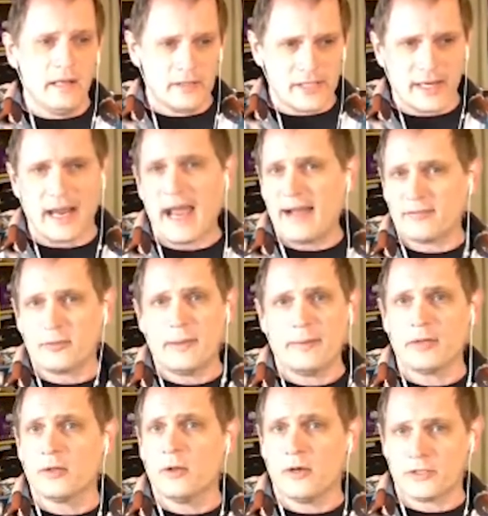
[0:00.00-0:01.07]
It's like I have to be
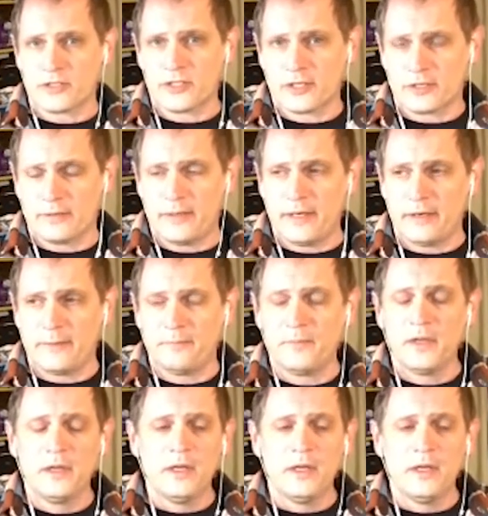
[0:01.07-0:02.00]
able to launch the career.